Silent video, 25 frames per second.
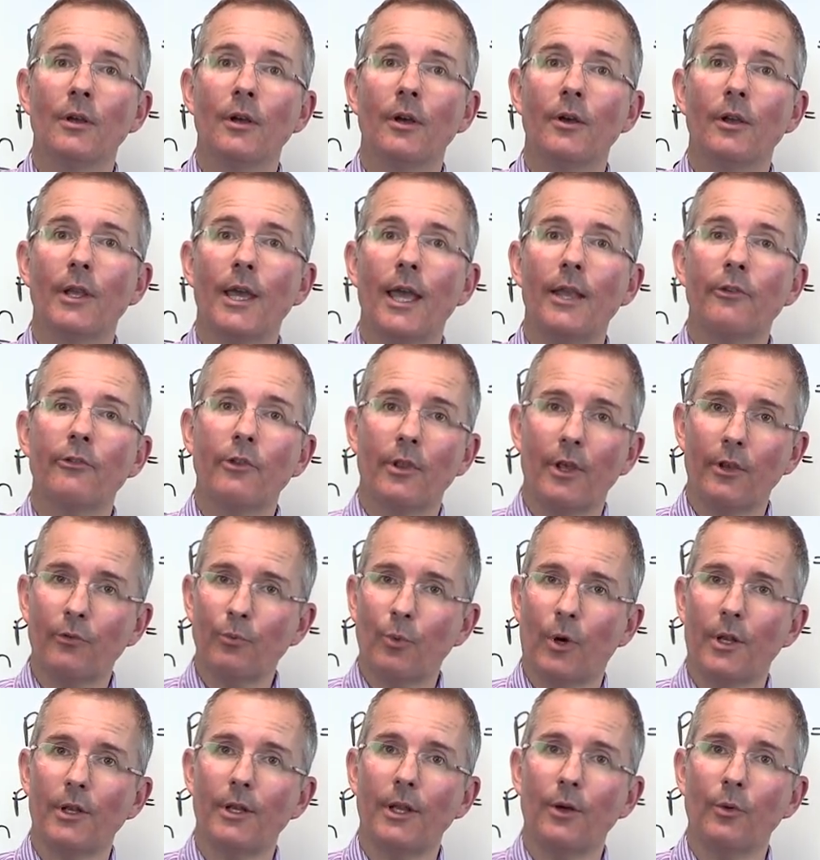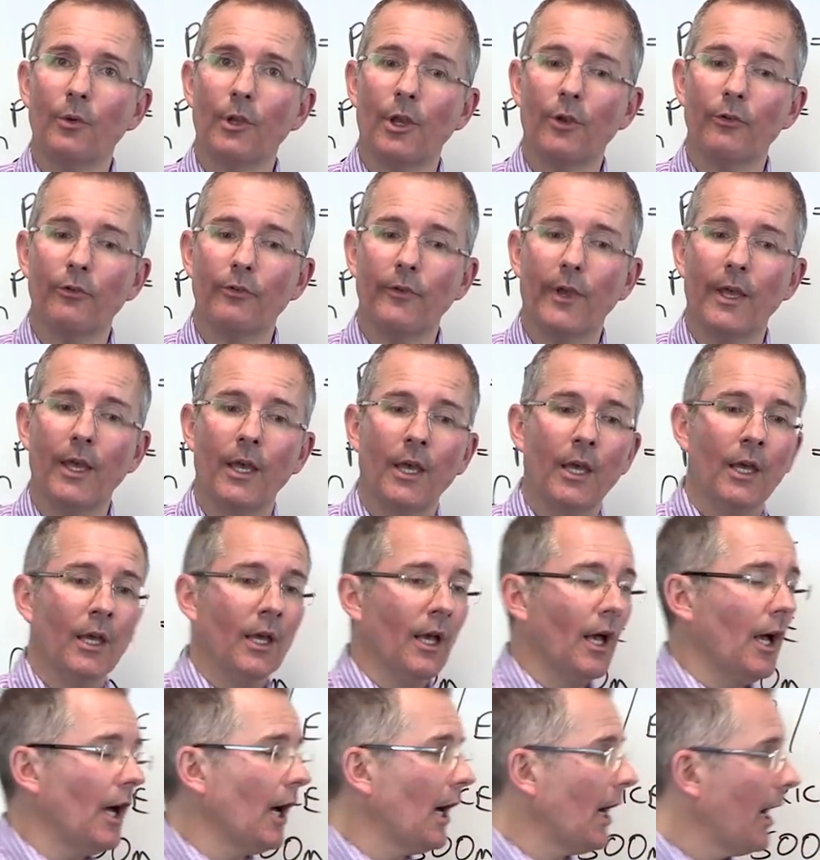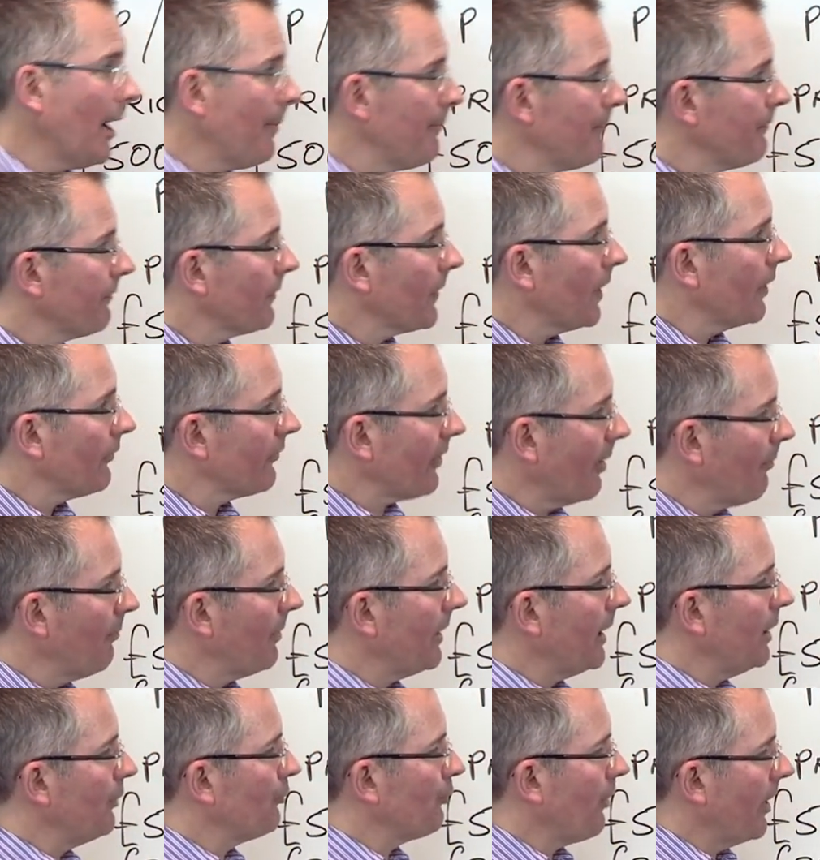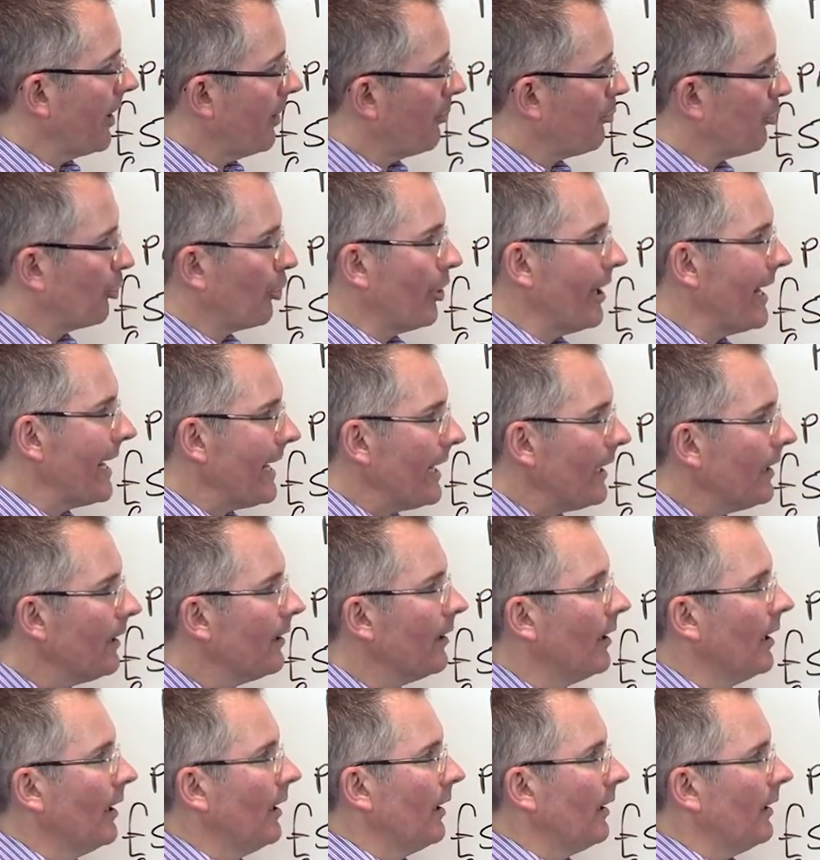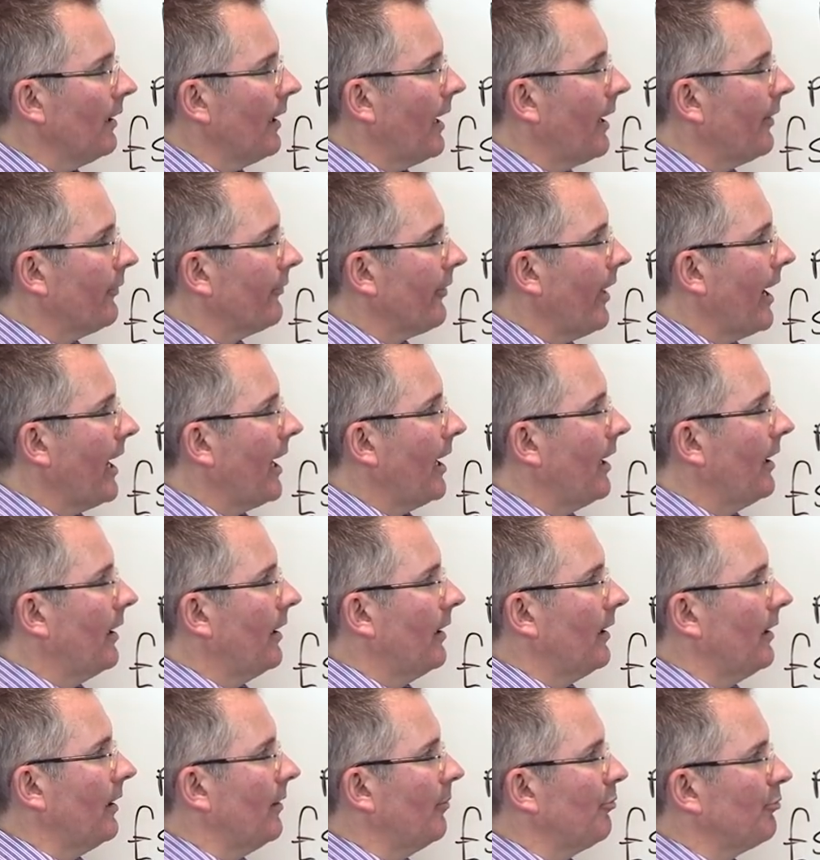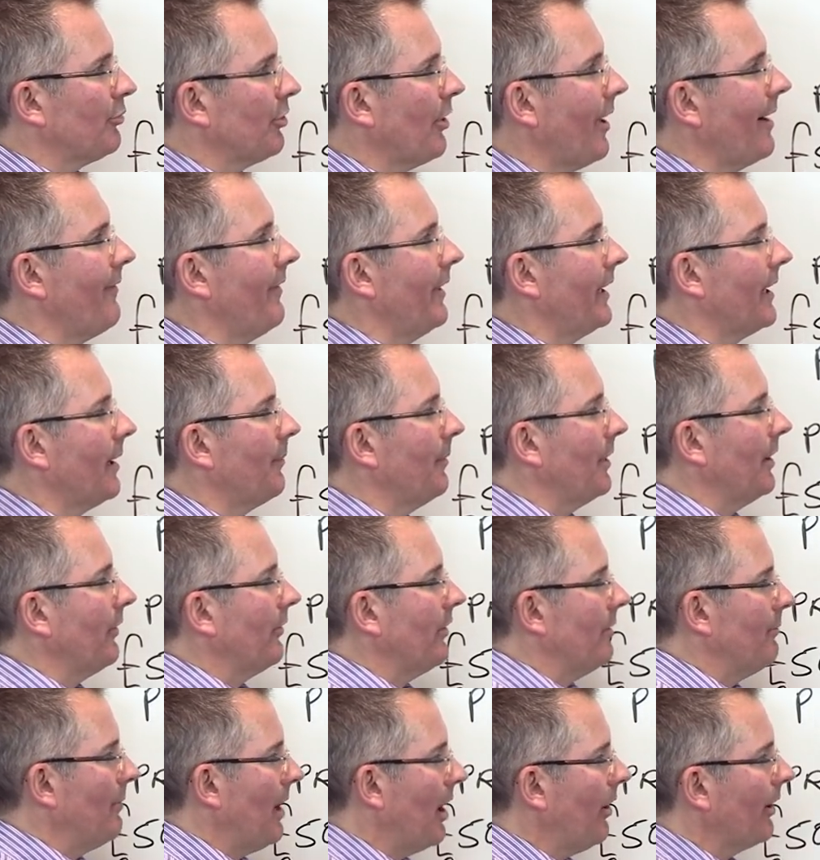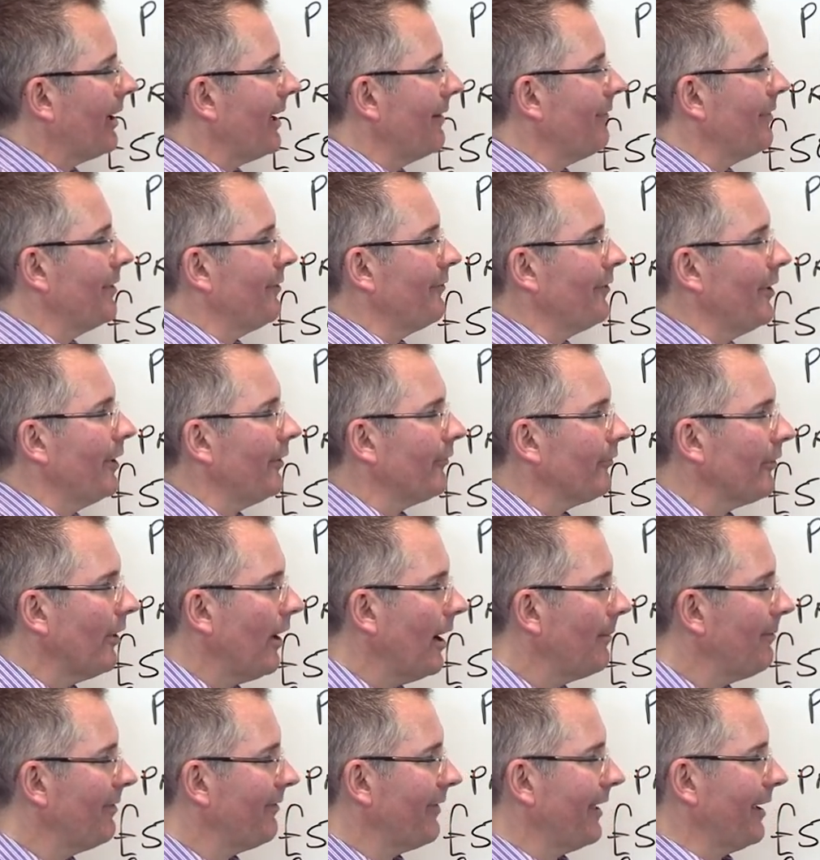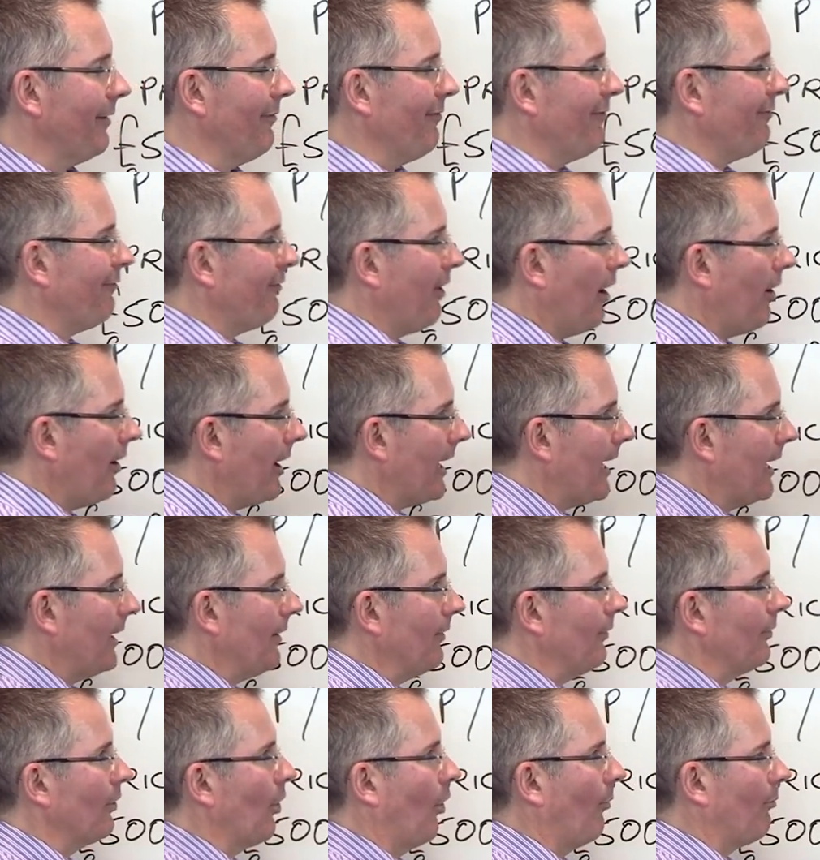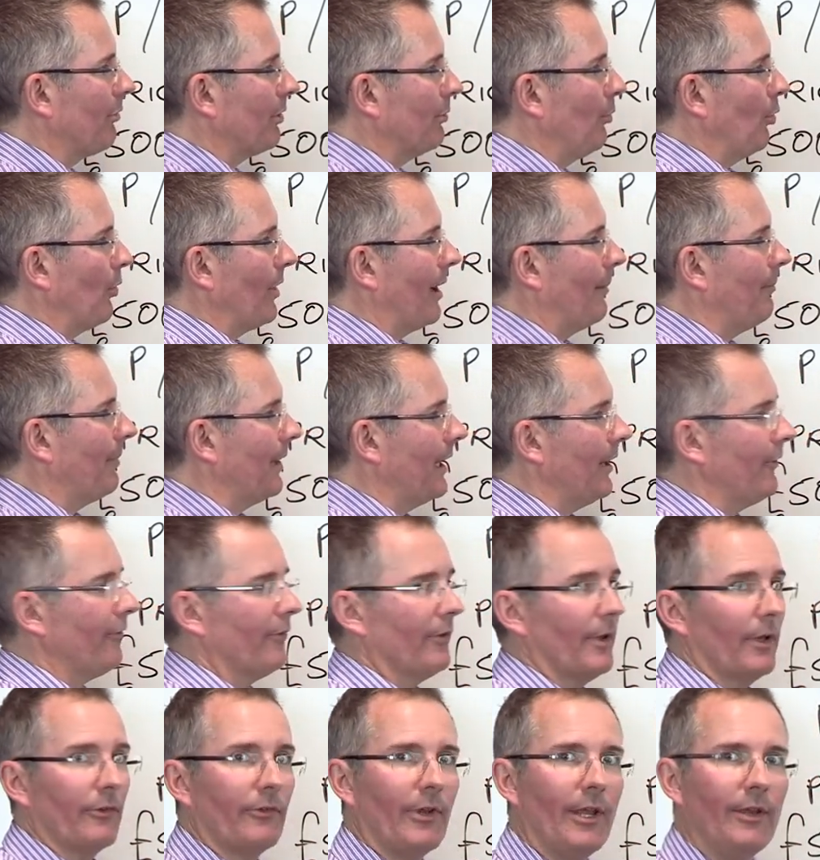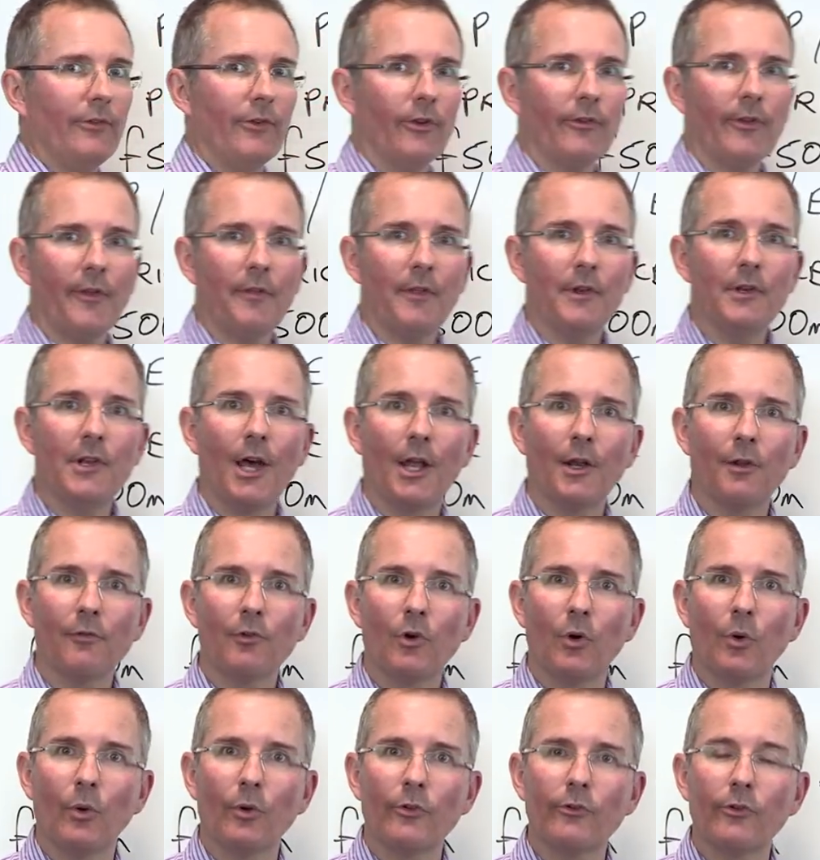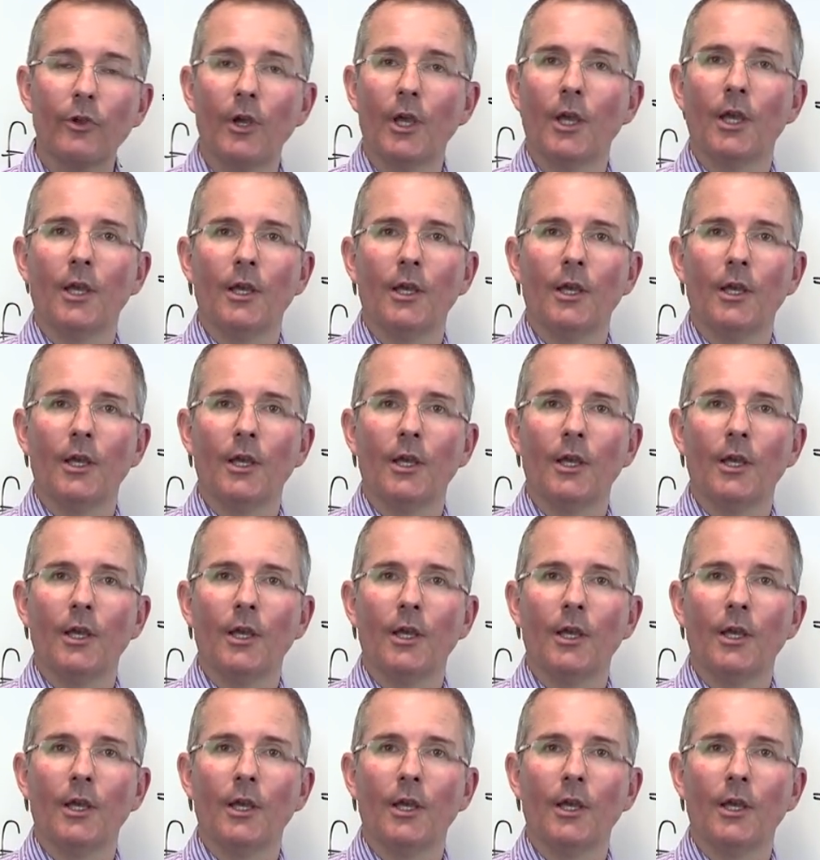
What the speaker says: Okay, so there's one little use of it. Somebody trying to bring, let's say, a private company to the market for the first time, if they can find comparable companies, and that's easier said than done, of course.